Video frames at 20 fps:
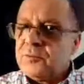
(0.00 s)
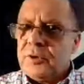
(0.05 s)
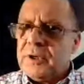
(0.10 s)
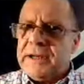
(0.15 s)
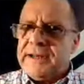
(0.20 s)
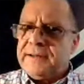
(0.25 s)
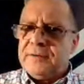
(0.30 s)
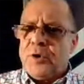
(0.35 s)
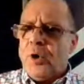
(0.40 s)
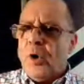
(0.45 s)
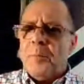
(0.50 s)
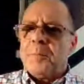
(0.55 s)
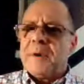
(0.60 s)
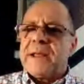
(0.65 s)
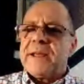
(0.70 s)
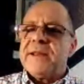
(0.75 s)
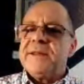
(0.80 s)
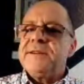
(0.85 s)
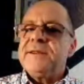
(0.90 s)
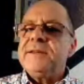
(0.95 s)
A little
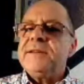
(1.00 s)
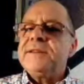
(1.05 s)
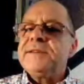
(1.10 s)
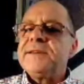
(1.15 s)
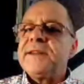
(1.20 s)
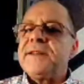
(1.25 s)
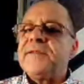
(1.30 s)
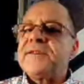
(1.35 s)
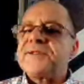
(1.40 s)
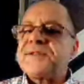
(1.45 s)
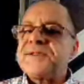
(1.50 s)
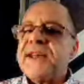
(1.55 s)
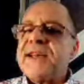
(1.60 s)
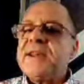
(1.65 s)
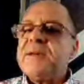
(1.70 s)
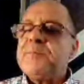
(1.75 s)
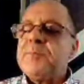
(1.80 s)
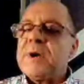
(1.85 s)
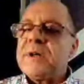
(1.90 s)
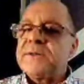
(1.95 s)
complicated, isn't it? The
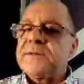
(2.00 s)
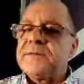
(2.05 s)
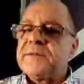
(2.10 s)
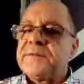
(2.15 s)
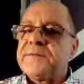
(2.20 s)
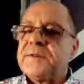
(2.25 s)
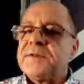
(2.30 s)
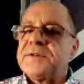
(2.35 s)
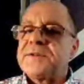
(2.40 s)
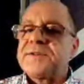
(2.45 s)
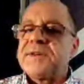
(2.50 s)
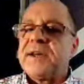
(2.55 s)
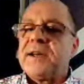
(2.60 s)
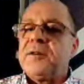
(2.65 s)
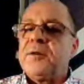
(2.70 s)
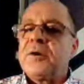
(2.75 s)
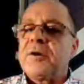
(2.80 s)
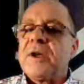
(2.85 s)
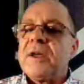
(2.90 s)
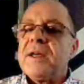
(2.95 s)
second part of the first
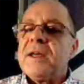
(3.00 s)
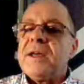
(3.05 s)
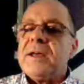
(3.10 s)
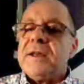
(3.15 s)
dialogue